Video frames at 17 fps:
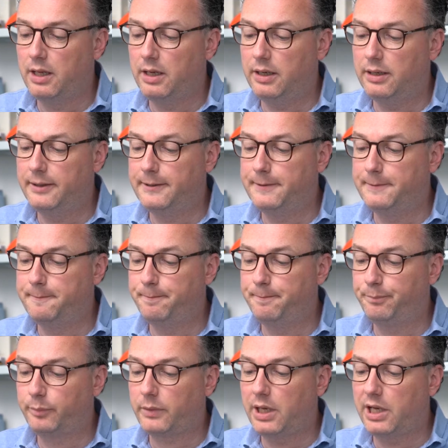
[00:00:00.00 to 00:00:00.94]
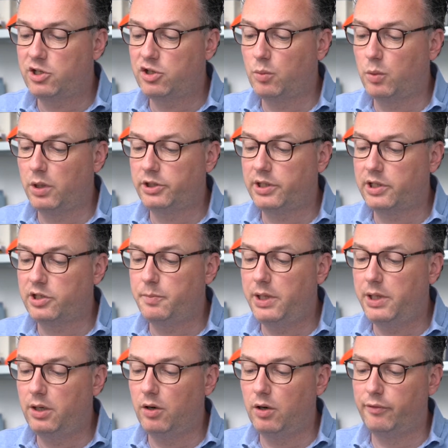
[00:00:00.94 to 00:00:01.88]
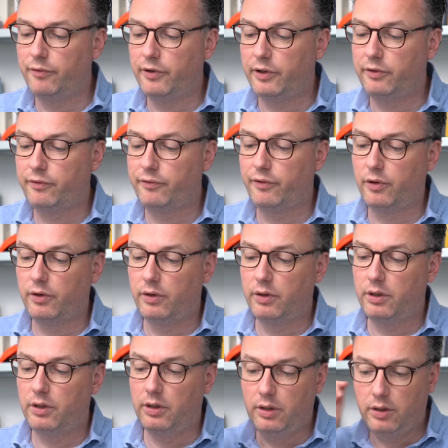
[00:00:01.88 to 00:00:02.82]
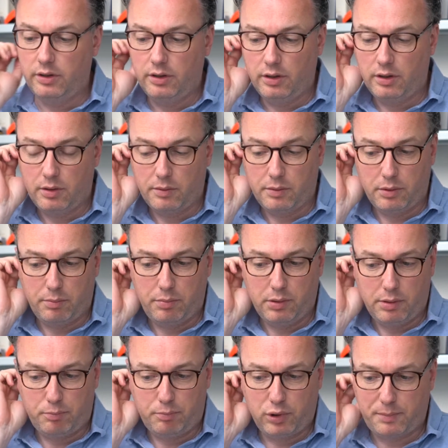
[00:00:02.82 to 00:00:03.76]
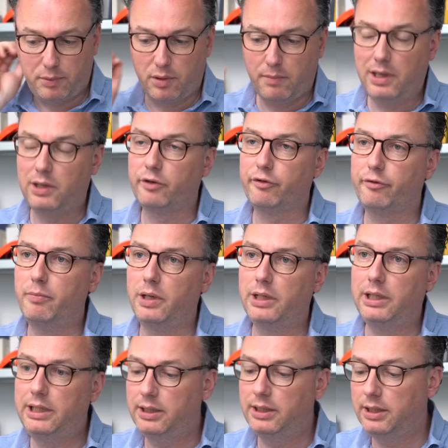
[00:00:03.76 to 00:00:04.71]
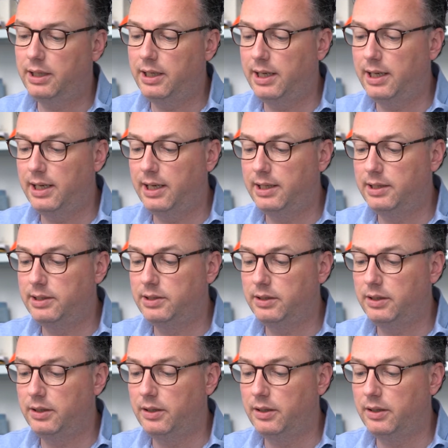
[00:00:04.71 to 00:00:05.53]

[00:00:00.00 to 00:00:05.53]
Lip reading: It's a watch that's being offered for a proper amount of money, and